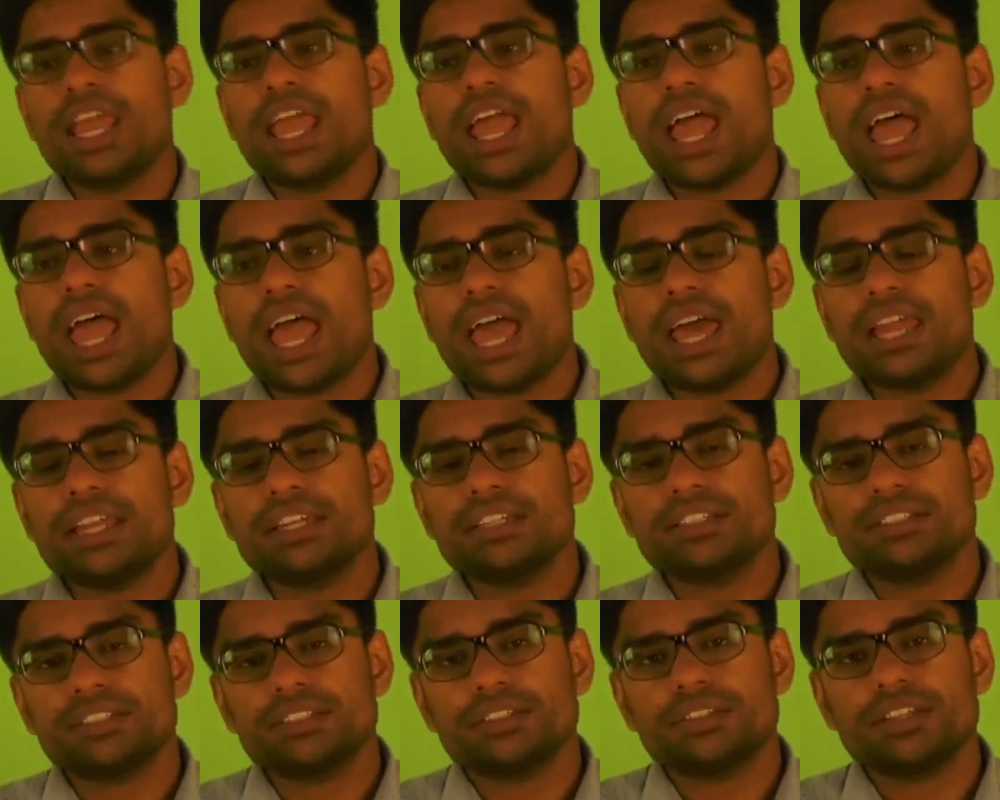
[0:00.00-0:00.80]

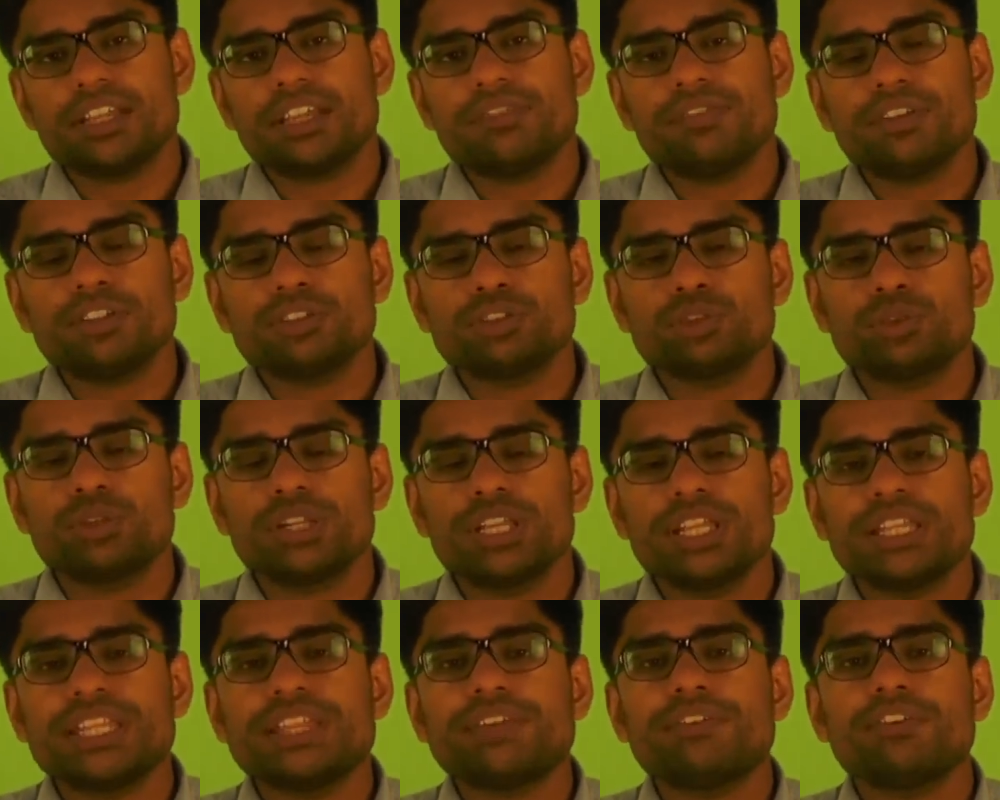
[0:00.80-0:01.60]
and
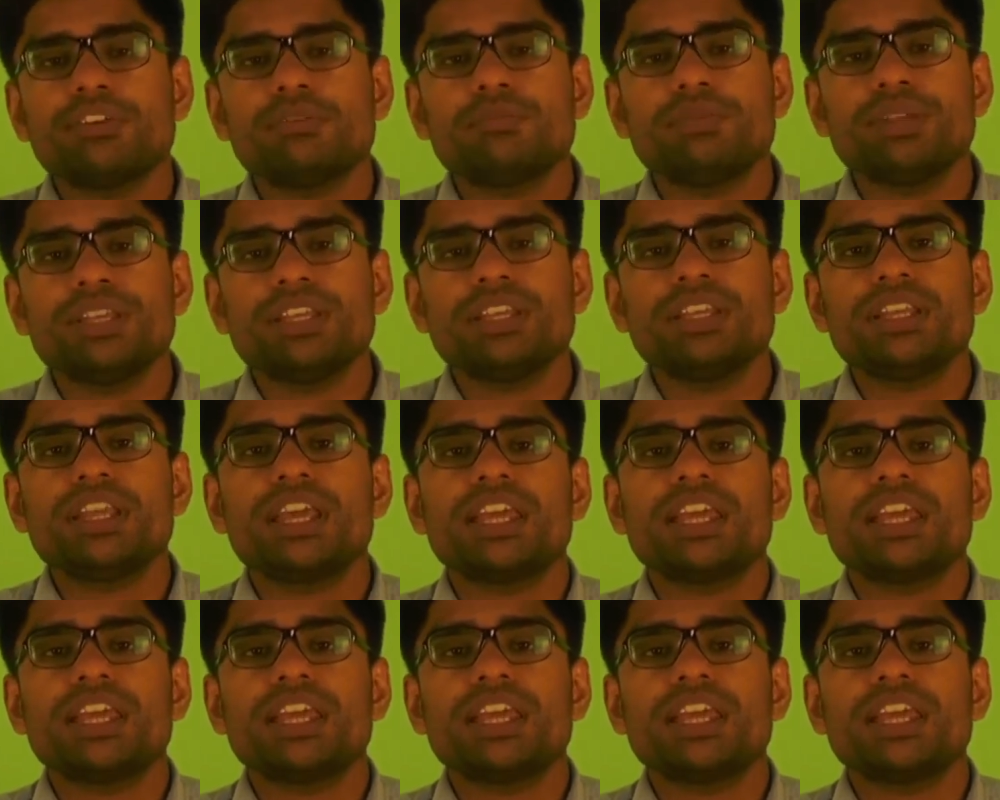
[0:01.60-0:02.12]
eventually there will be